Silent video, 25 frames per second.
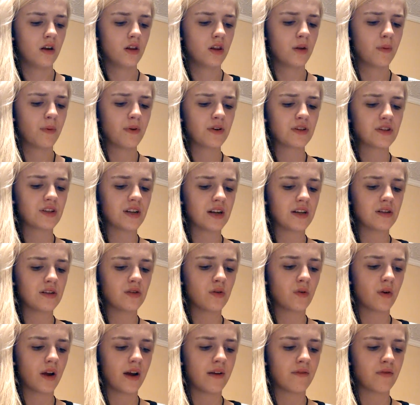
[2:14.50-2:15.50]
The person I
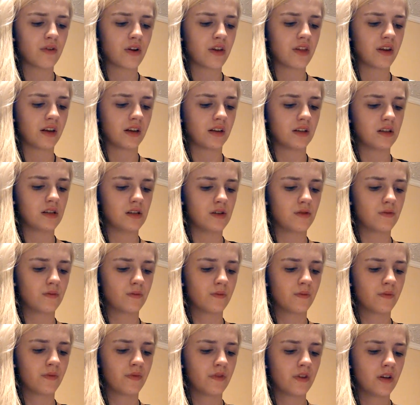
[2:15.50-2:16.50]
told everything to.
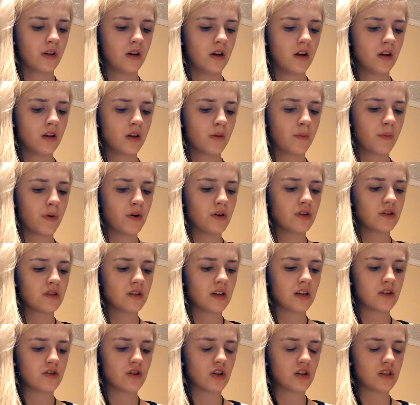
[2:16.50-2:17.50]
The person
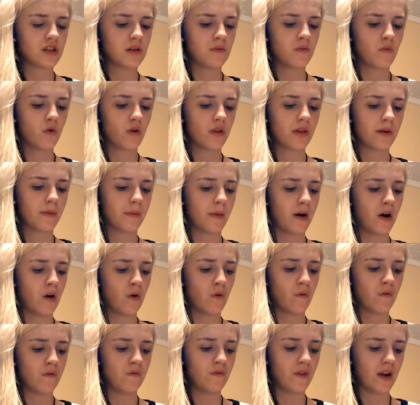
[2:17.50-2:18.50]
I trusted more than my
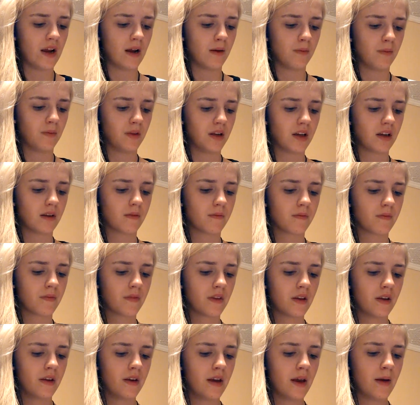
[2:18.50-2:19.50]
own family.
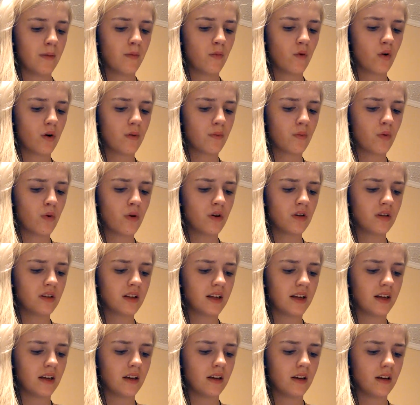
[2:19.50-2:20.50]
And more
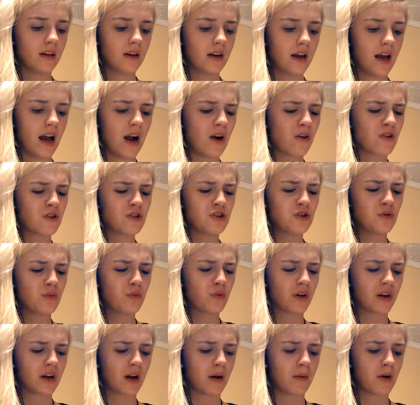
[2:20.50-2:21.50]
importantly, how could you
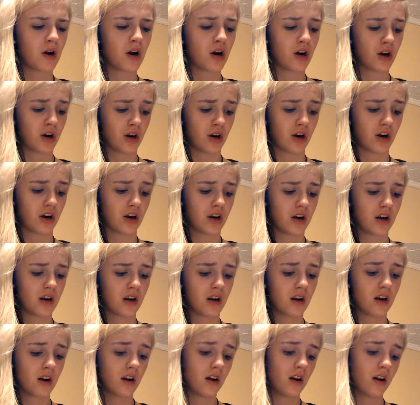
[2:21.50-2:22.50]
bring up her?
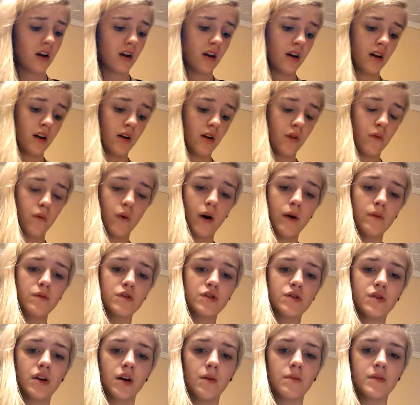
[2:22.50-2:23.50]
Why would
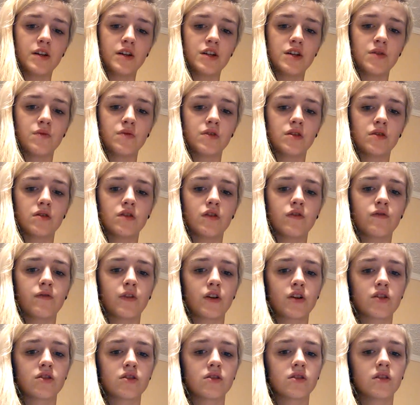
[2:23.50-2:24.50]
you tell me she was your
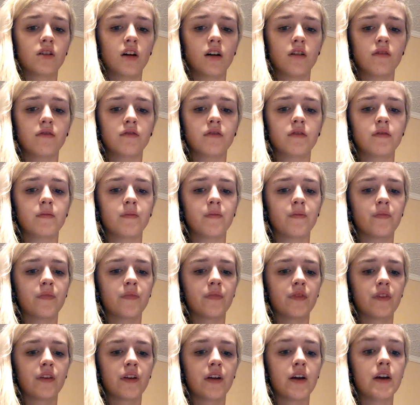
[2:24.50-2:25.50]
first love?
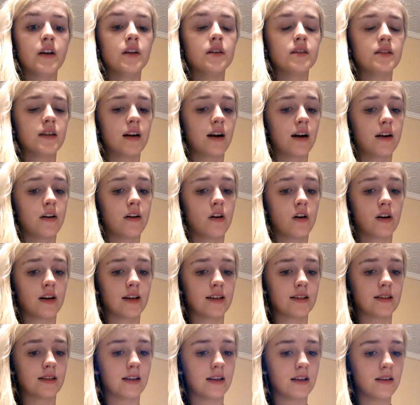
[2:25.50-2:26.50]
Did I not
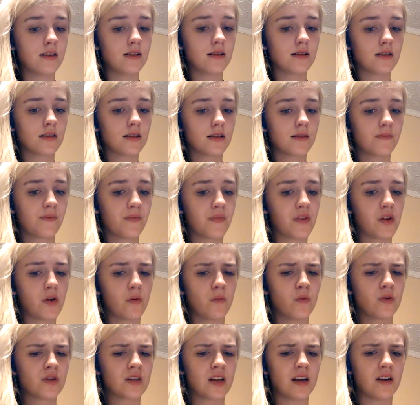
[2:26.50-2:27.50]
exist?
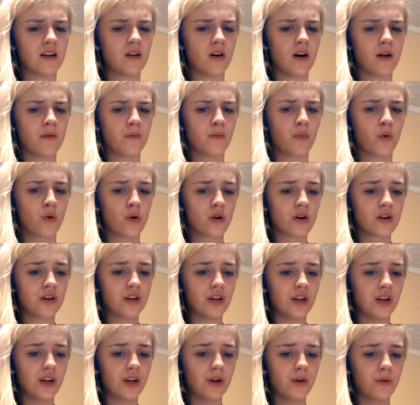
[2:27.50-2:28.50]
Was I not important
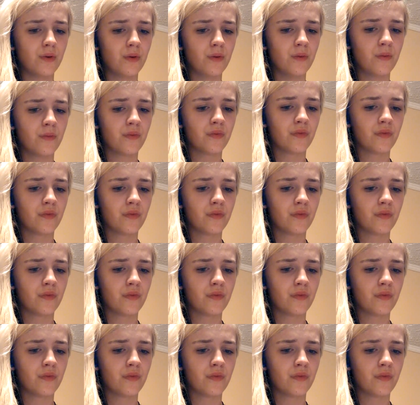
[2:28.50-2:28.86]
to you?